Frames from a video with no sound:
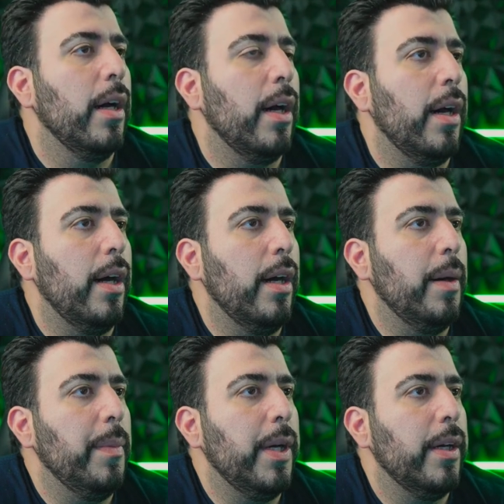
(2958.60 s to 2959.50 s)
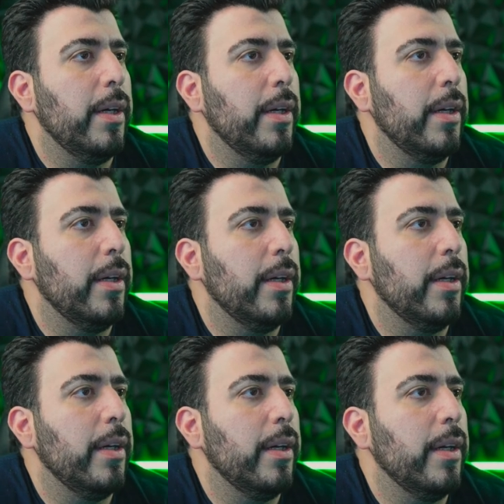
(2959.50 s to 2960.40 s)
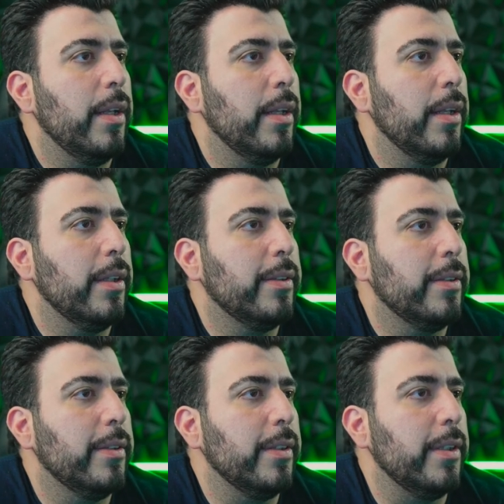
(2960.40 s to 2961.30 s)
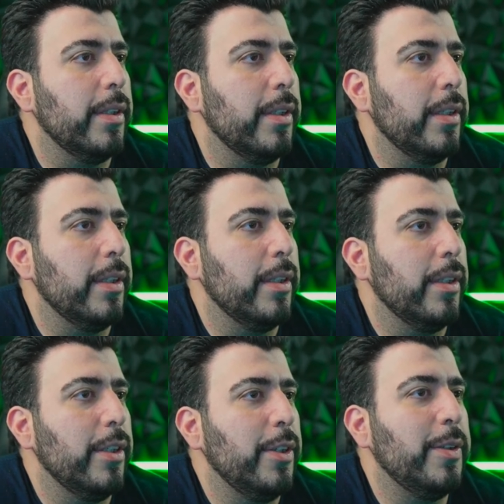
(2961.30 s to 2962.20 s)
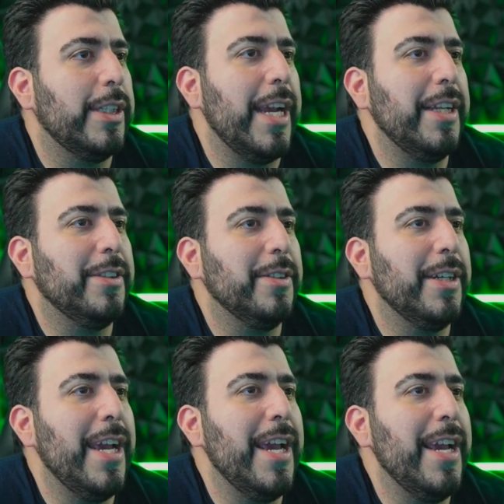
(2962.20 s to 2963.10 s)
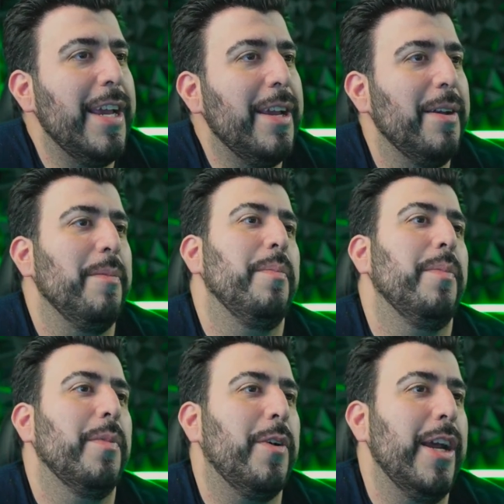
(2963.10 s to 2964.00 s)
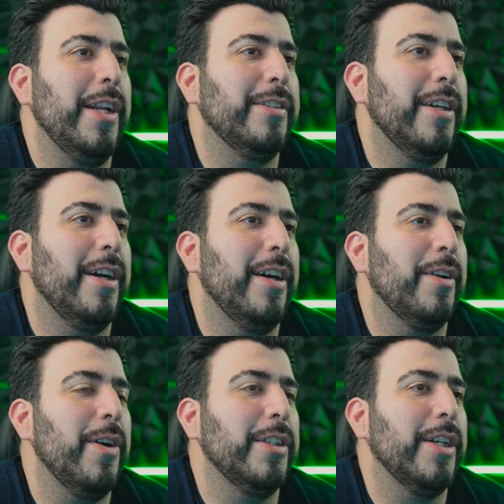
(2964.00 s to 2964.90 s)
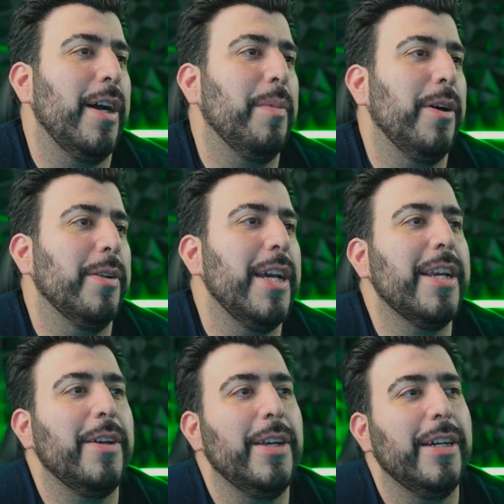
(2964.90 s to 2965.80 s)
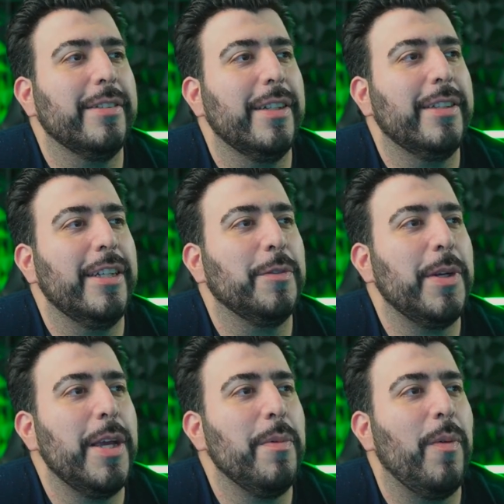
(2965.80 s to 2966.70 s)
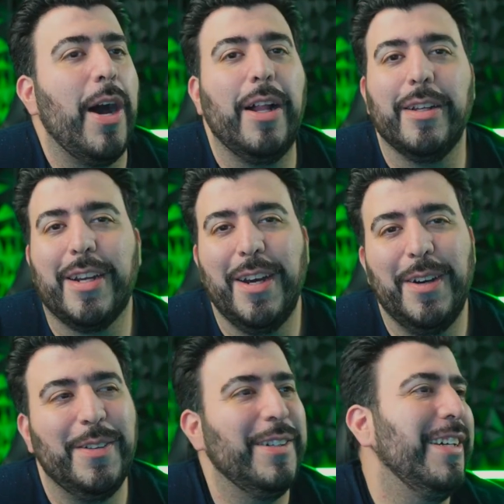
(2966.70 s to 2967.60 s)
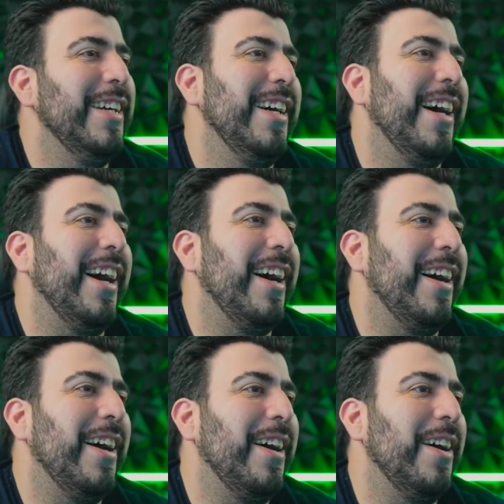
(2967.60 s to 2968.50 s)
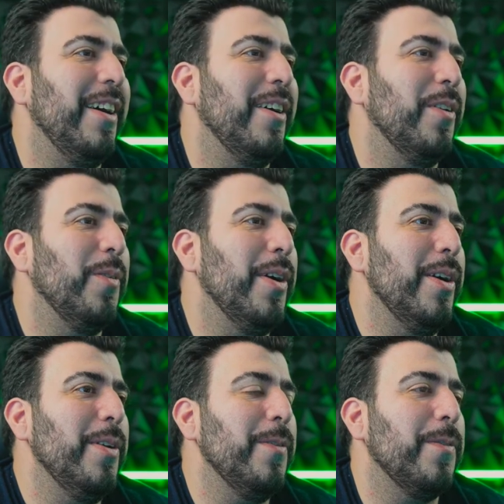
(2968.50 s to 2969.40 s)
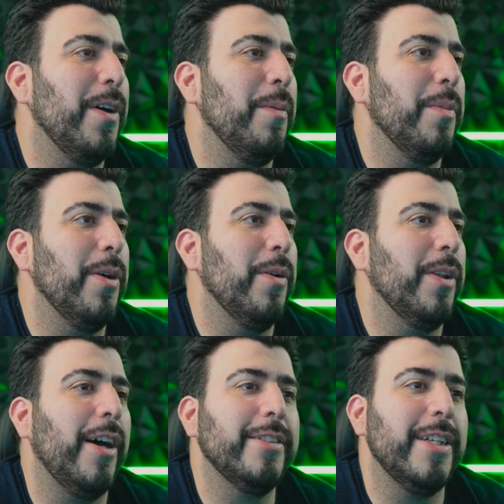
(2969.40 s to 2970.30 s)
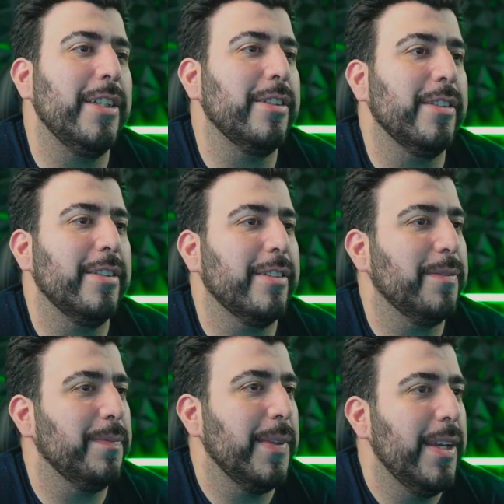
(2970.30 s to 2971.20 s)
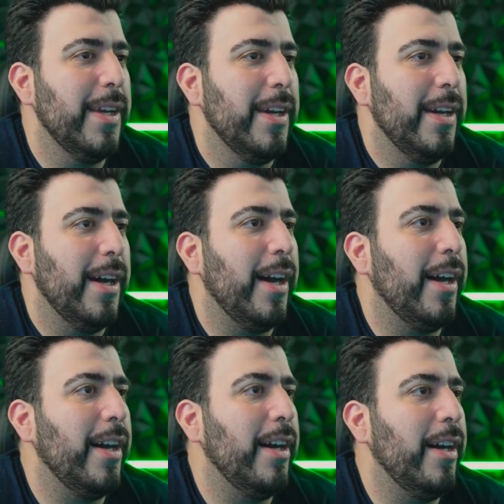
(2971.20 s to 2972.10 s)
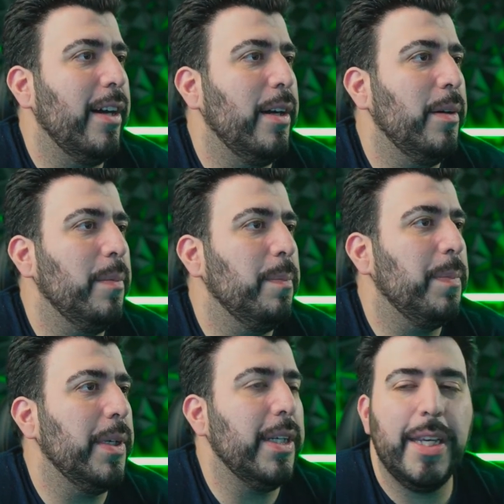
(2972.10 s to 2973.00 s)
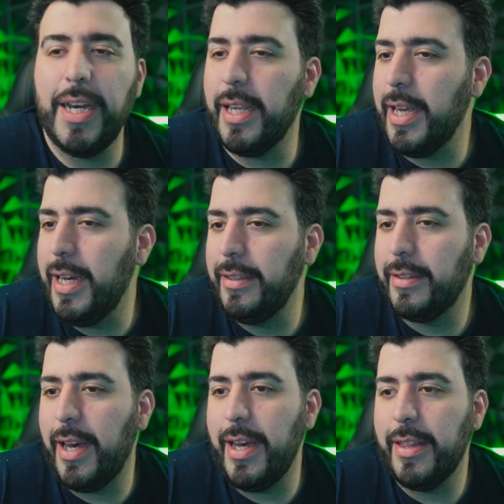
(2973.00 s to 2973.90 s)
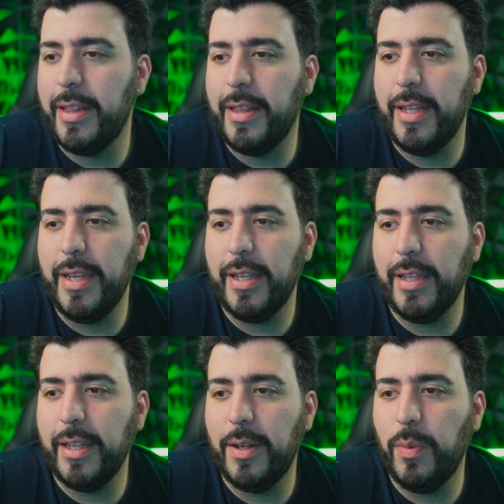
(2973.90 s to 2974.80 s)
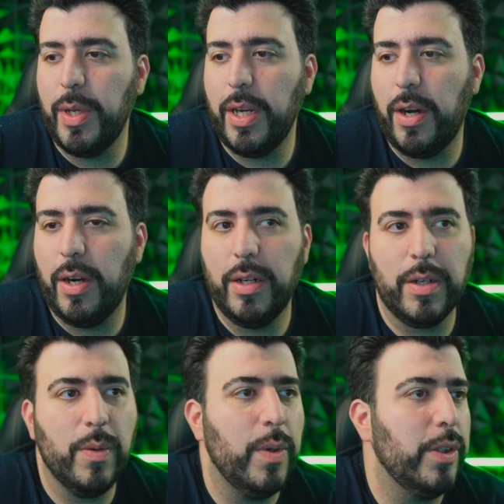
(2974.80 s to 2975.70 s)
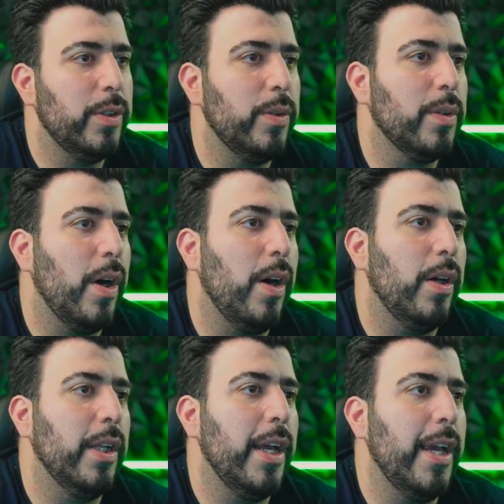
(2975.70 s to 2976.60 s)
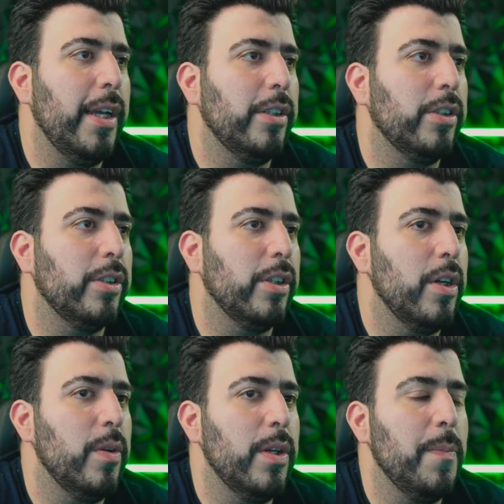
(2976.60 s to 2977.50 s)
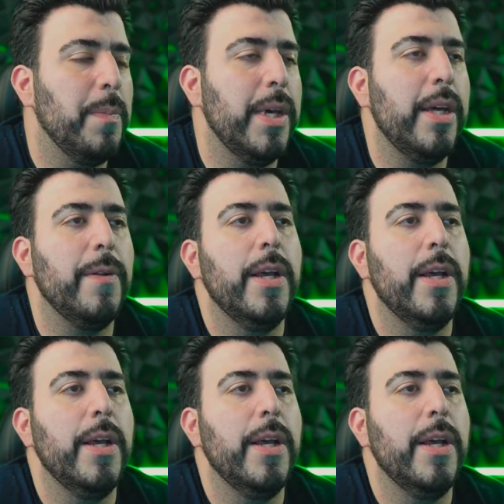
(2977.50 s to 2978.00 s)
um Let's see. You change your name. Greatest job. A great job, bro. Thank you. Yes, I changed my name a while ago. Uh, where are you from, bro? Los Angeles. Um, but yeah, guys, I think we are going to call it a show in a bit.